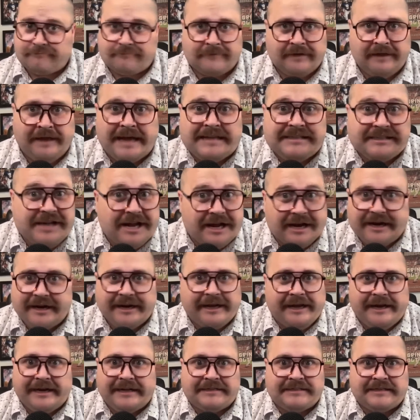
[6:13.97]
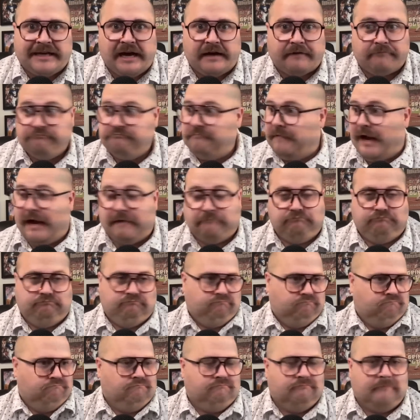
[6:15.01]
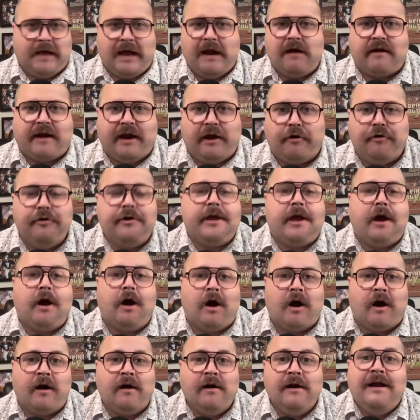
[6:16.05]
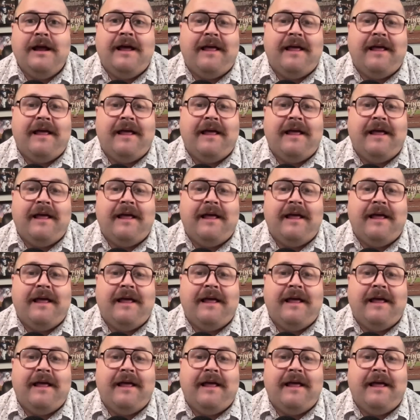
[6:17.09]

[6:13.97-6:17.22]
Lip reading: That's not going to get it done. I don't care who you are.